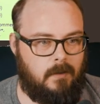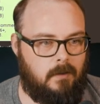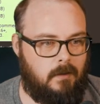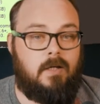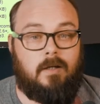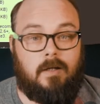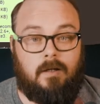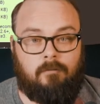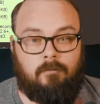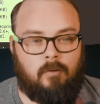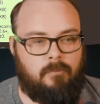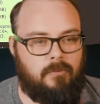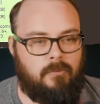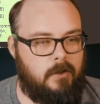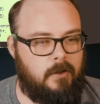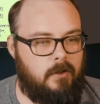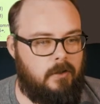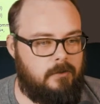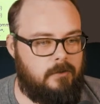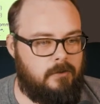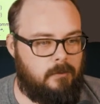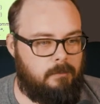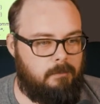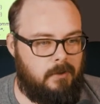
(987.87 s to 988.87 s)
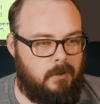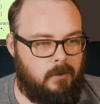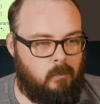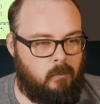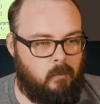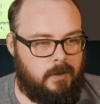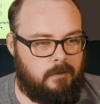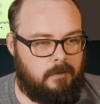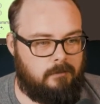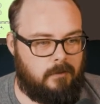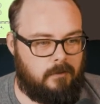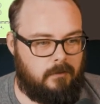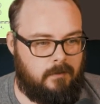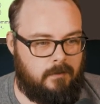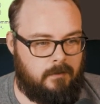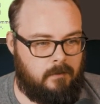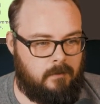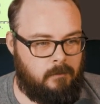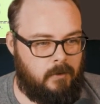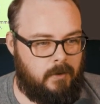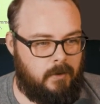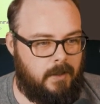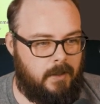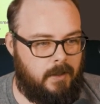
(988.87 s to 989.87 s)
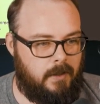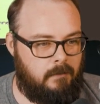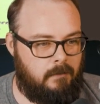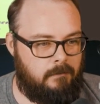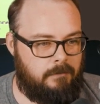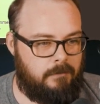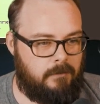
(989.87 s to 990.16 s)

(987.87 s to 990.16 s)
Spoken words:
And from there, just pick whatever system you have.